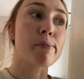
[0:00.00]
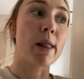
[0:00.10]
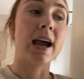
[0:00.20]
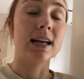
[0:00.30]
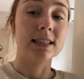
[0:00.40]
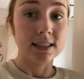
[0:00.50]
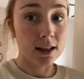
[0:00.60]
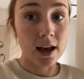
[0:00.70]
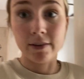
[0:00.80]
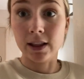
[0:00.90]
and still
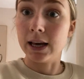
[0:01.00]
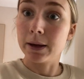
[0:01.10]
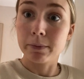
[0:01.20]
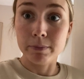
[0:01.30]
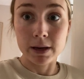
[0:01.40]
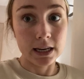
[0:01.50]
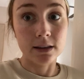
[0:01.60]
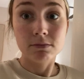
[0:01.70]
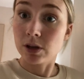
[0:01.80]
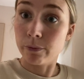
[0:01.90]
have it like
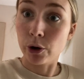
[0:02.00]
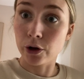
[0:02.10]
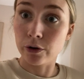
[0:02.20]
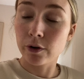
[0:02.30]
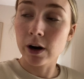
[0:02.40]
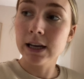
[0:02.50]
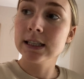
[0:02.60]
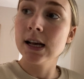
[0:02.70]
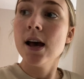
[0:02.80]
be somewhat good for us.